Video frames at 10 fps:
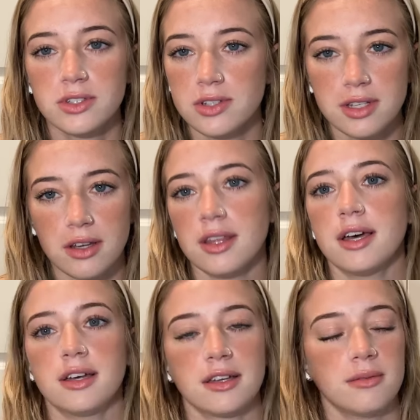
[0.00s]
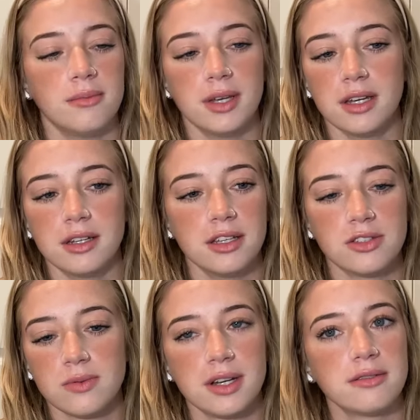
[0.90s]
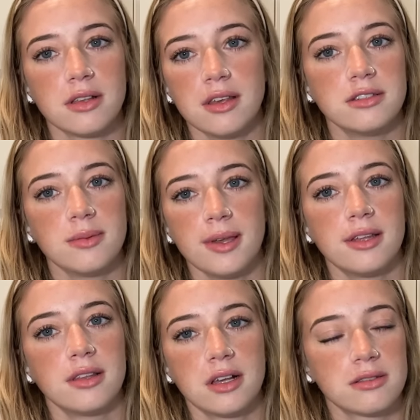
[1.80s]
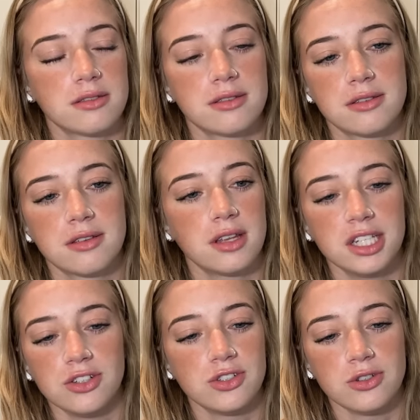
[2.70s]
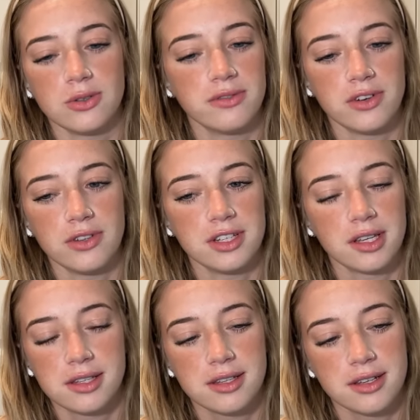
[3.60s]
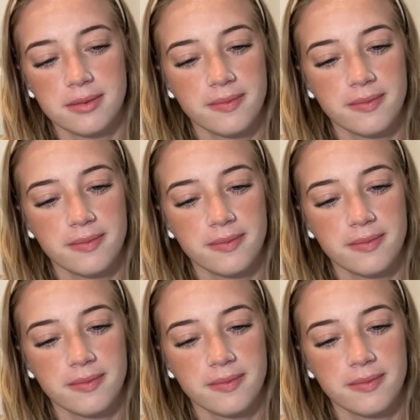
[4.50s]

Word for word: just tell that man his wife's a lesbian. That's the issue of all this.